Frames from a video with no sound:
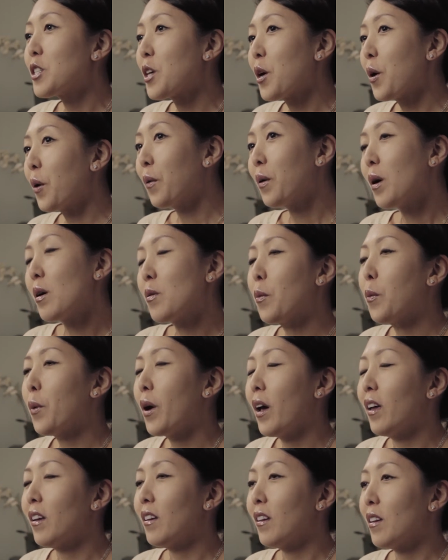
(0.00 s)
So
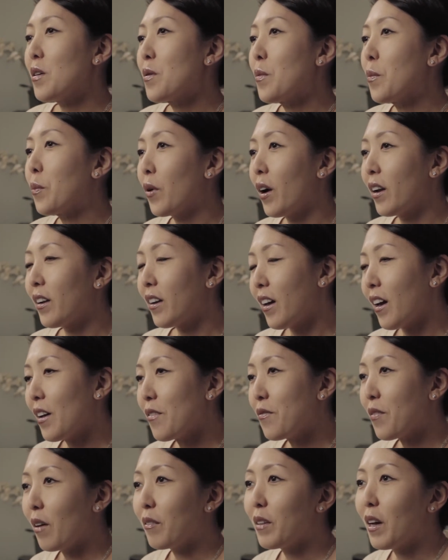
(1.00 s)
when Brian and I
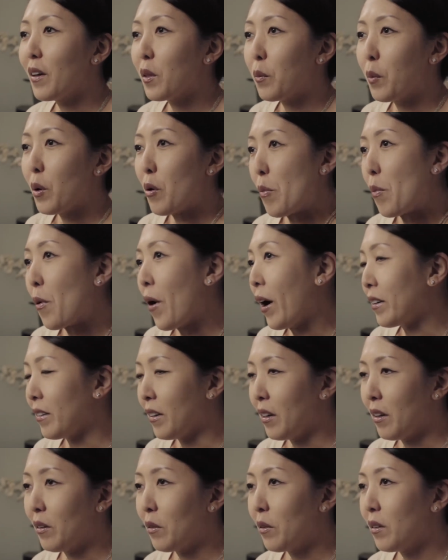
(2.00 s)
found out that we were
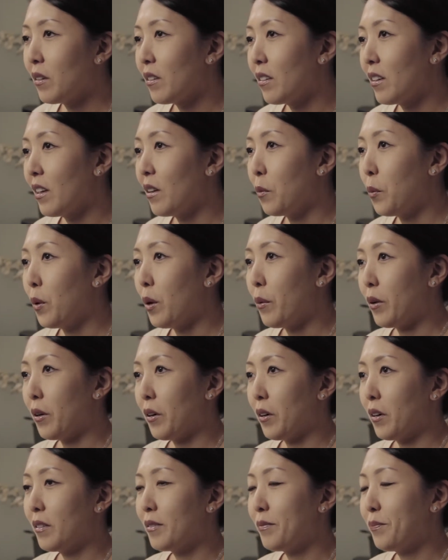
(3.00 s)
pregnant, we
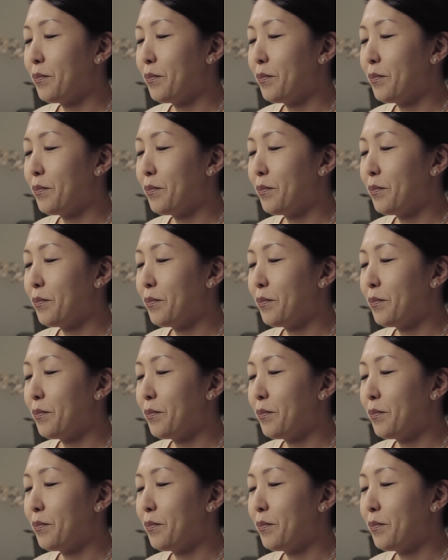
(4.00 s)
were